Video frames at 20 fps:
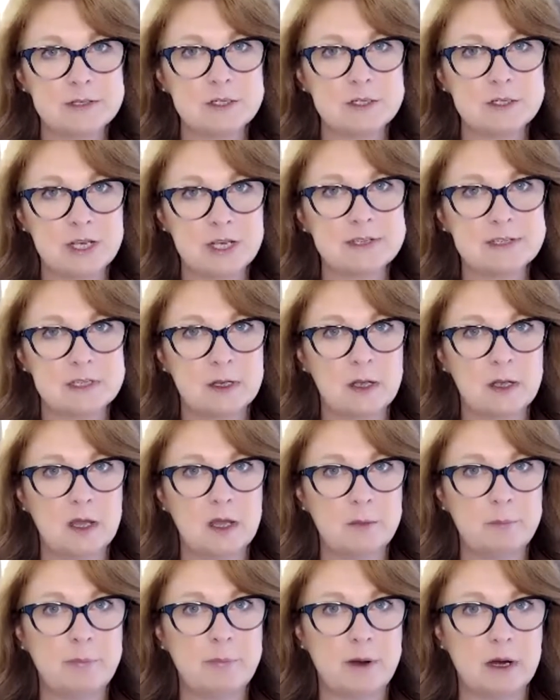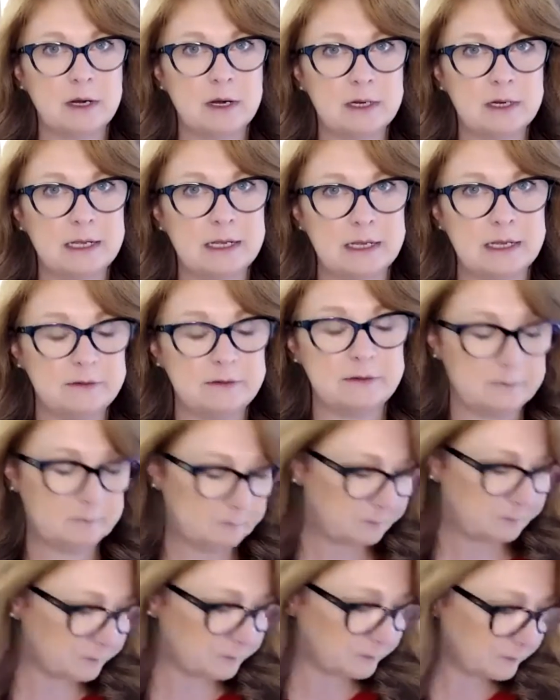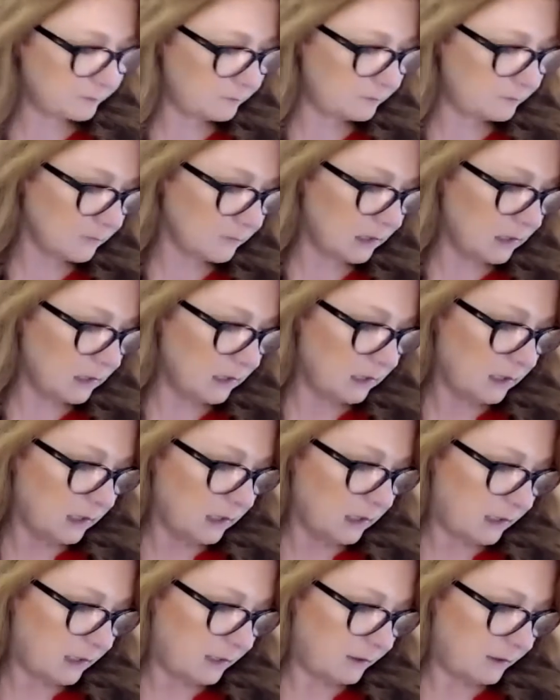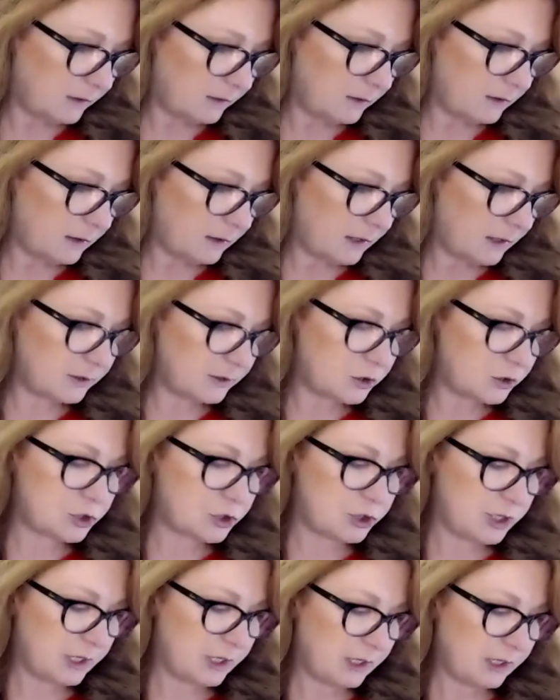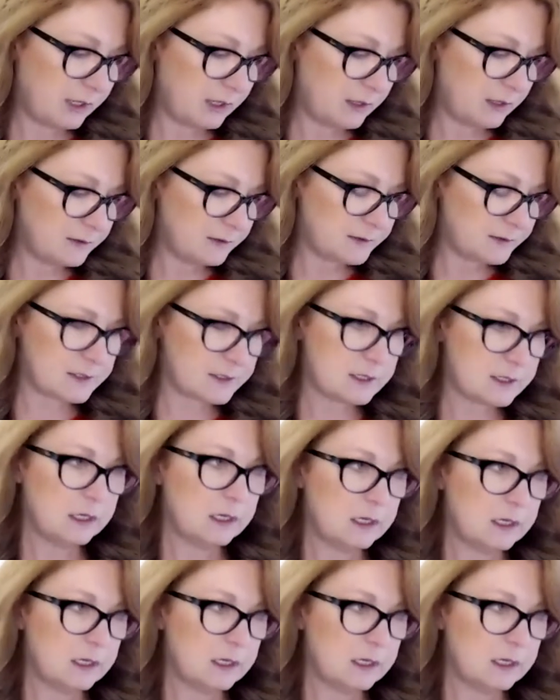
has a part in it. And she is